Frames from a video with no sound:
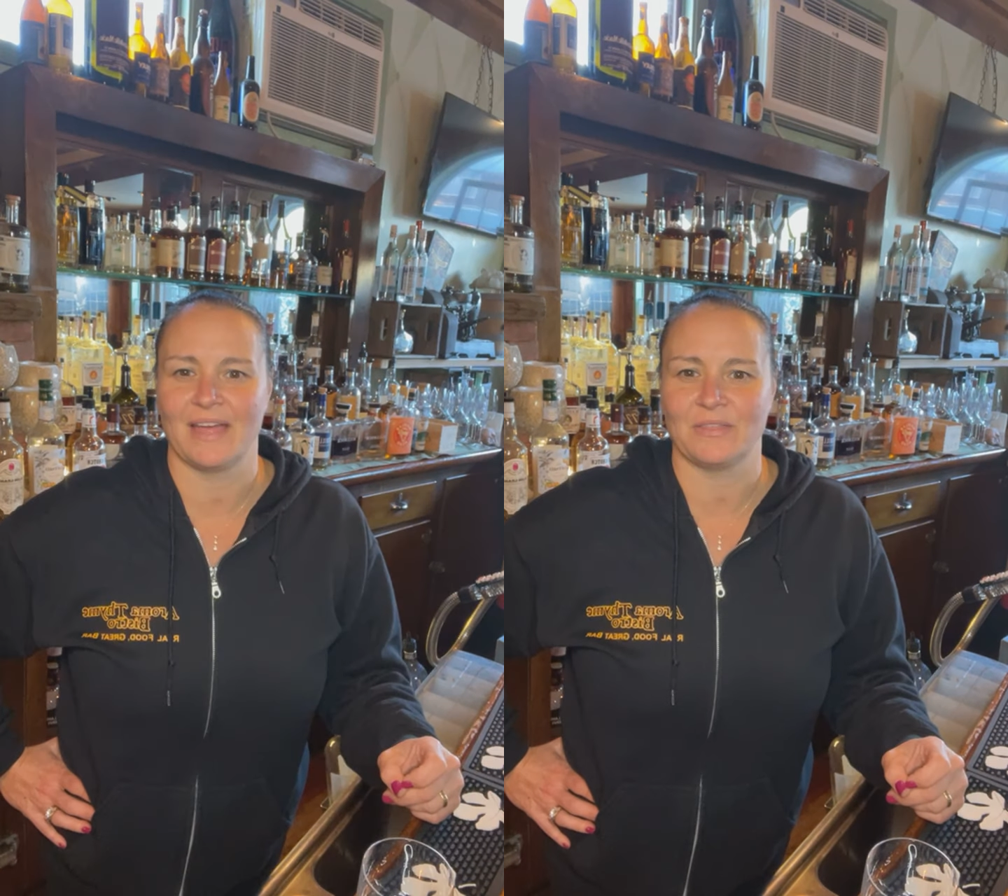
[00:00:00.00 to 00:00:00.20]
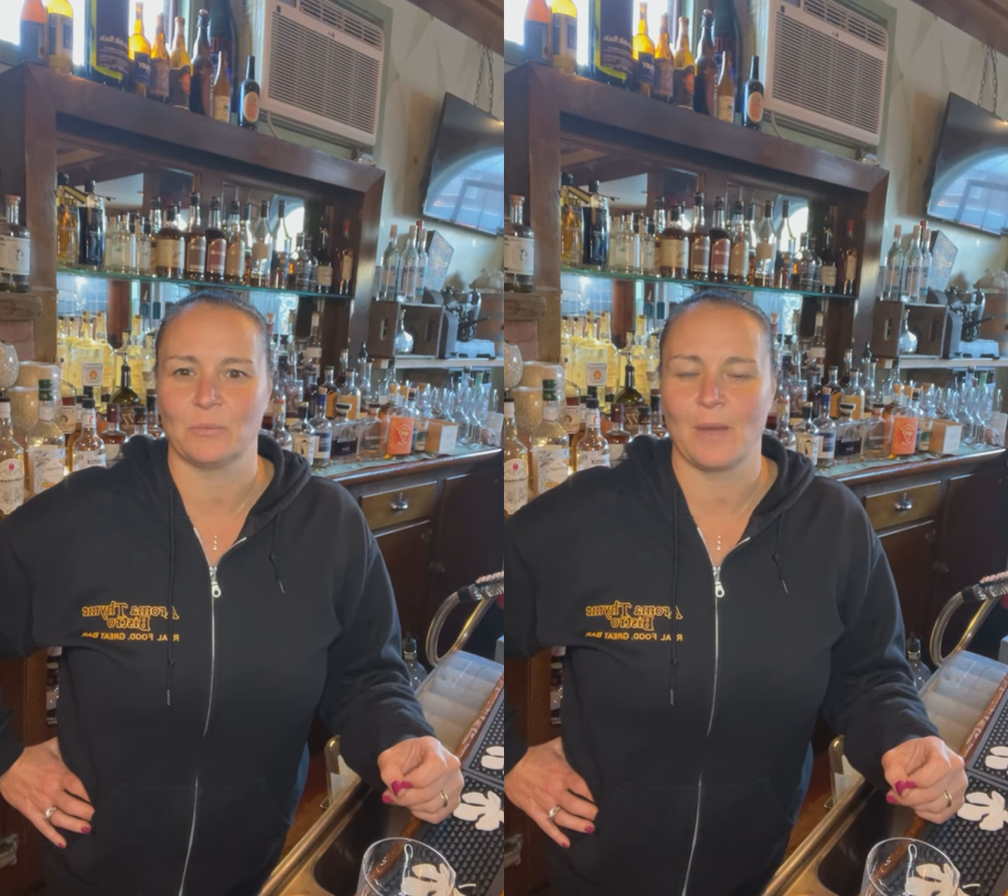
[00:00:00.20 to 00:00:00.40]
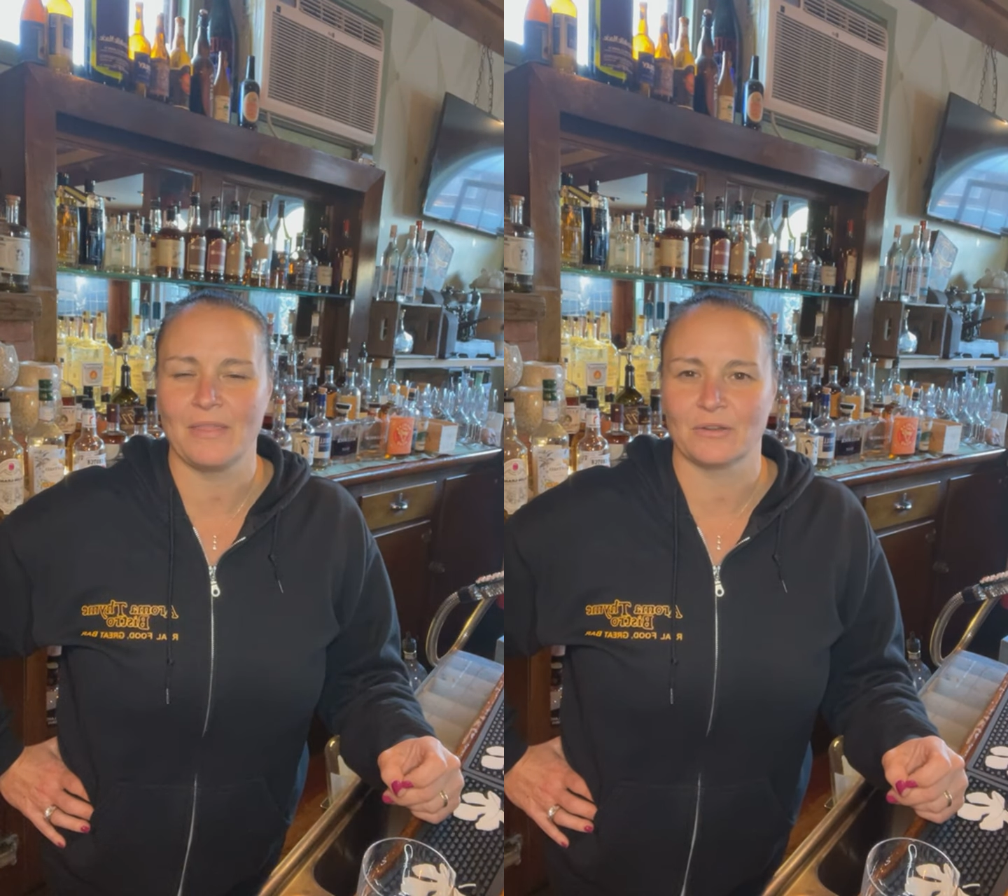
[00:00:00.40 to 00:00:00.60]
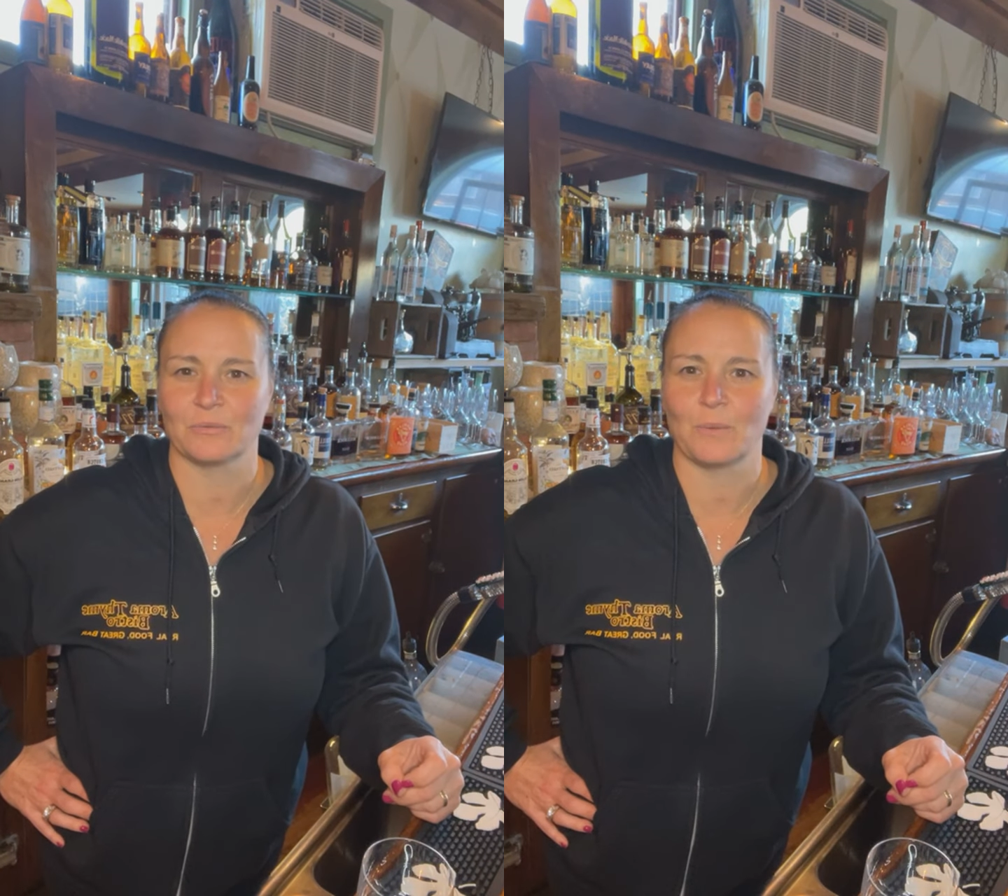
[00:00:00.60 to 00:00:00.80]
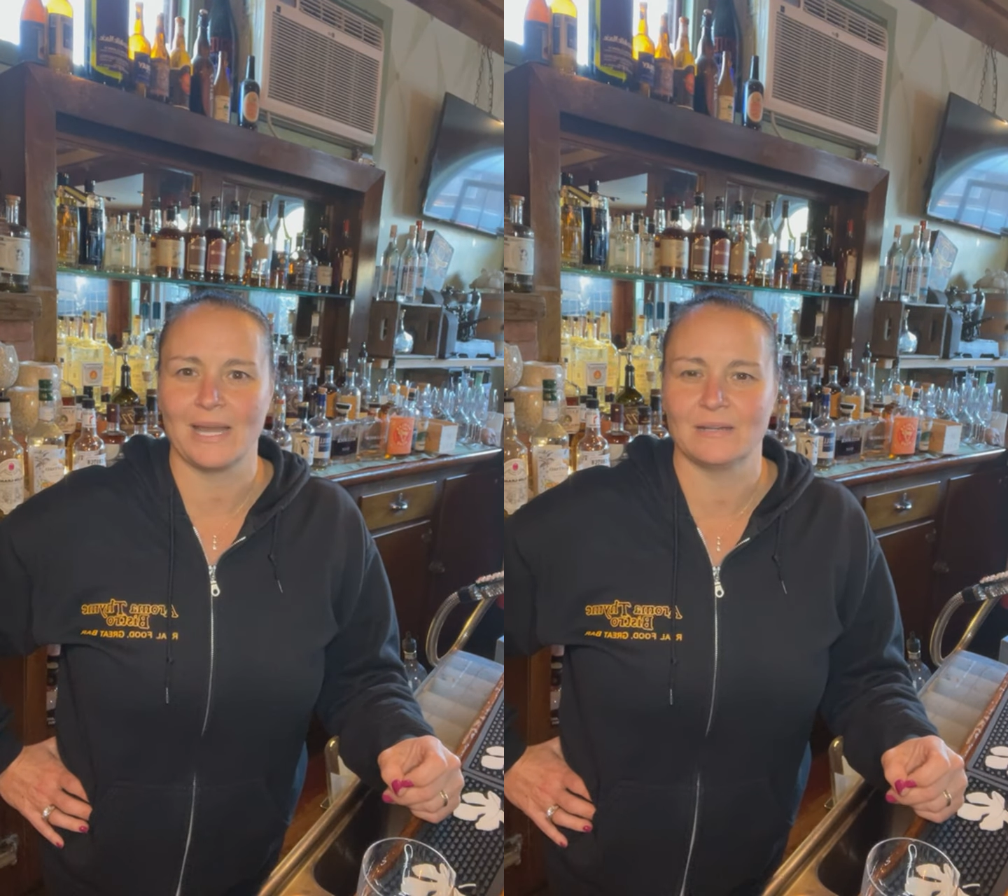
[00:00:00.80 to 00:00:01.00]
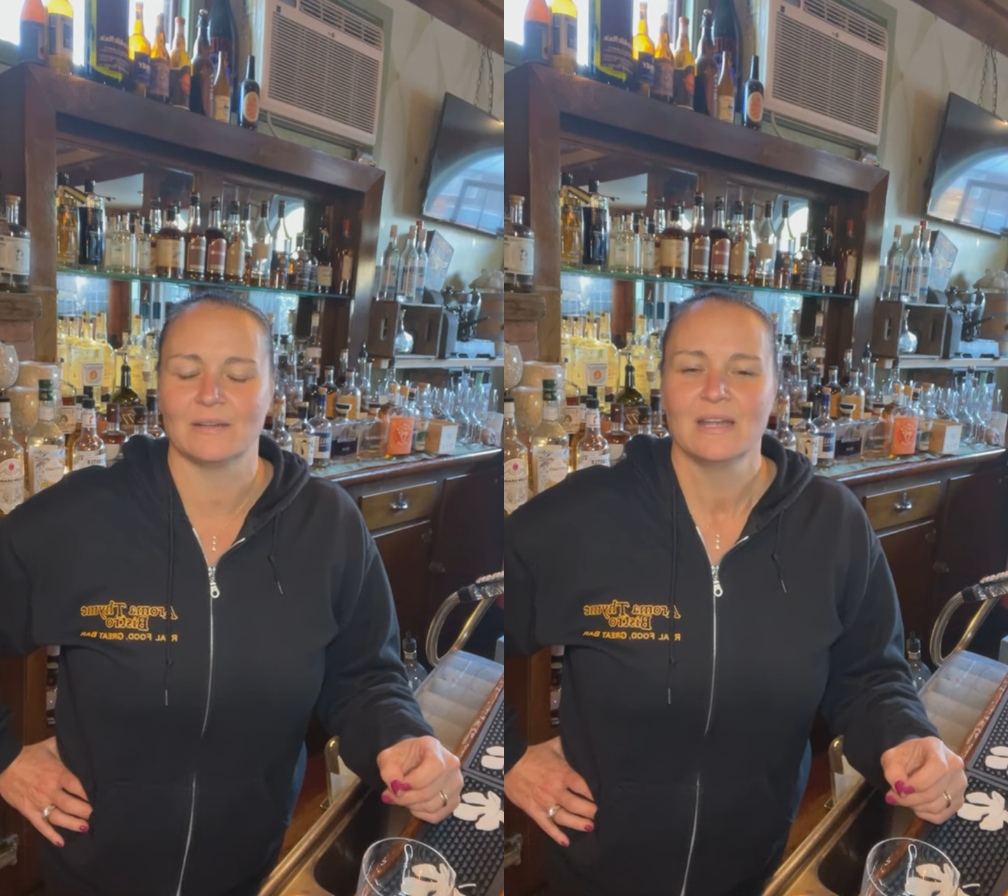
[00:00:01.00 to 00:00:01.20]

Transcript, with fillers: that the weather went